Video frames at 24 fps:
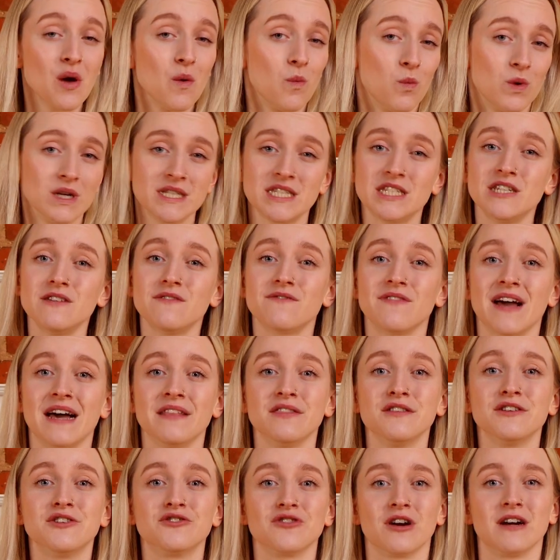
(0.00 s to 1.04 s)
Once you've
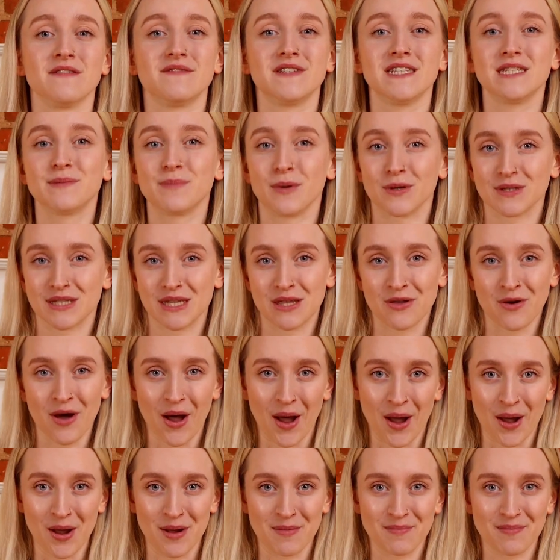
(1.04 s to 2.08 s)
found the drafty spots in your
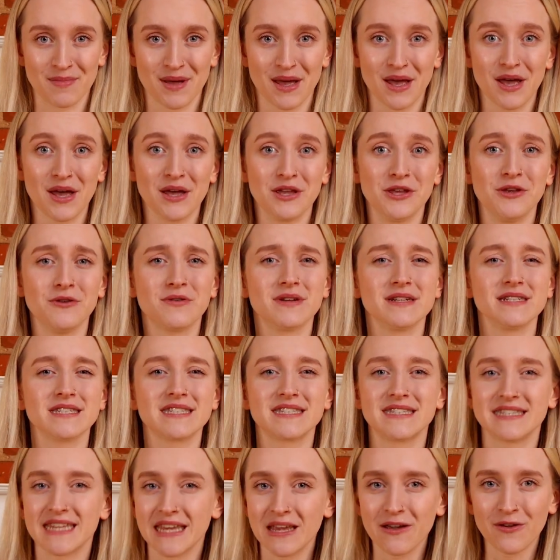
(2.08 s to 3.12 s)
home, you can
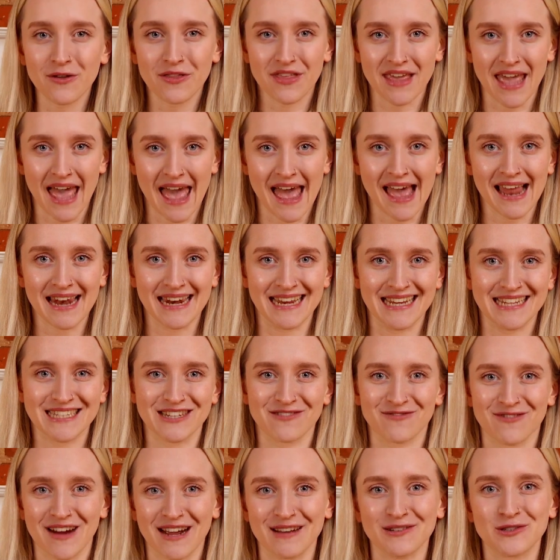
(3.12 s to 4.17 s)
seal the air leaks
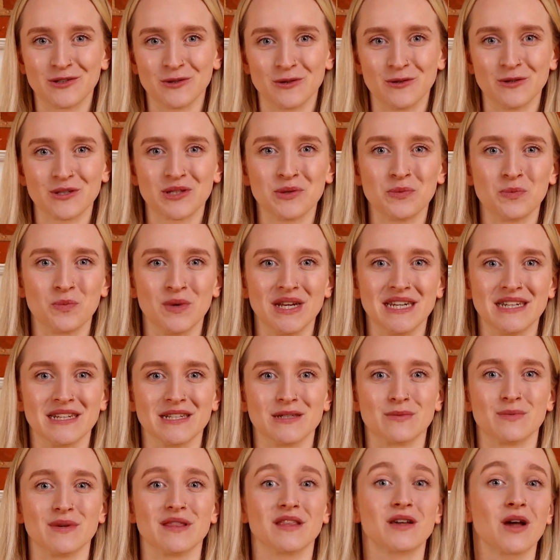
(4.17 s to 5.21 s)
around doors and
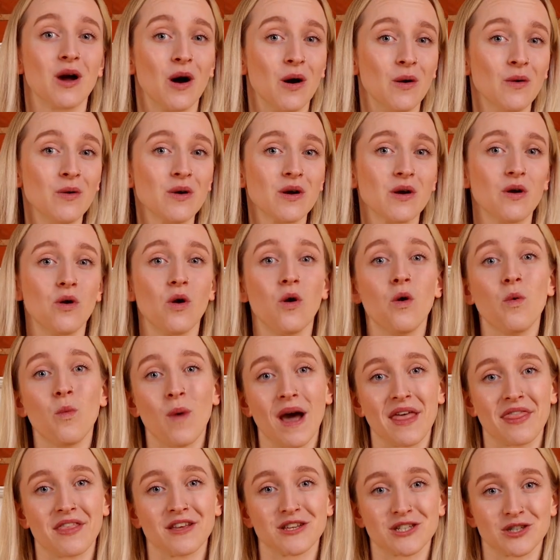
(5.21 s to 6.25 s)
windows with caulk or
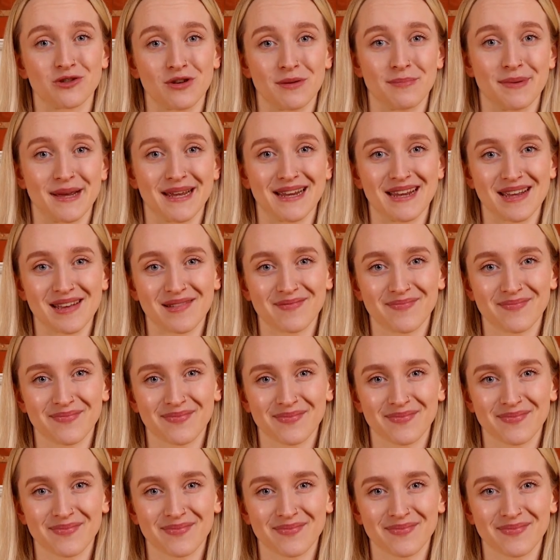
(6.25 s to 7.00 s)
weather stripping.